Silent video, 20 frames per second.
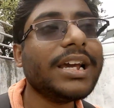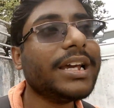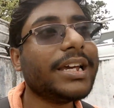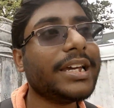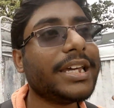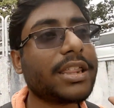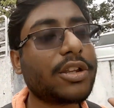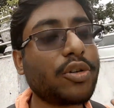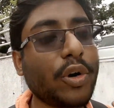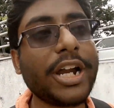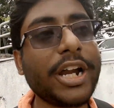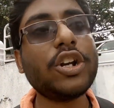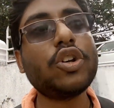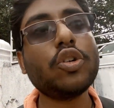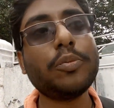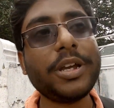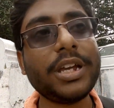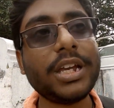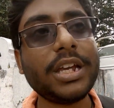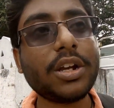is going to
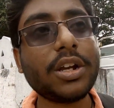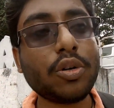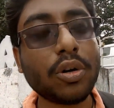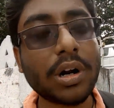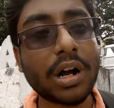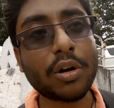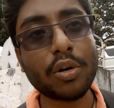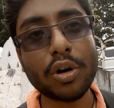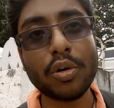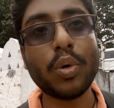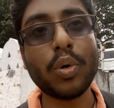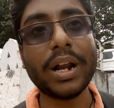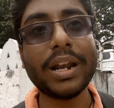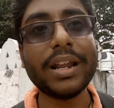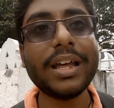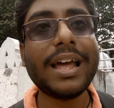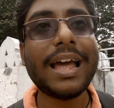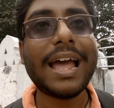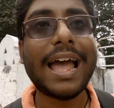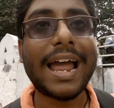be a good one.
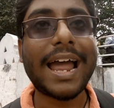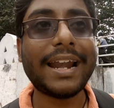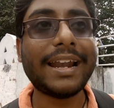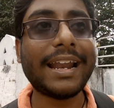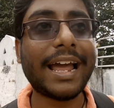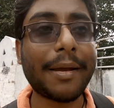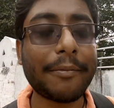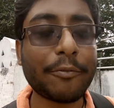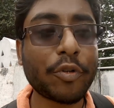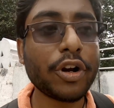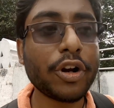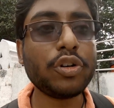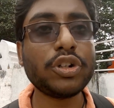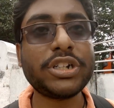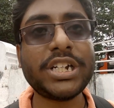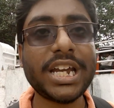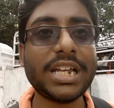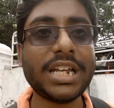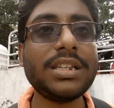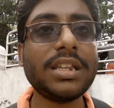And I am going to
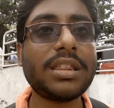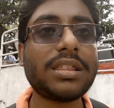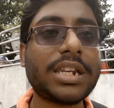share this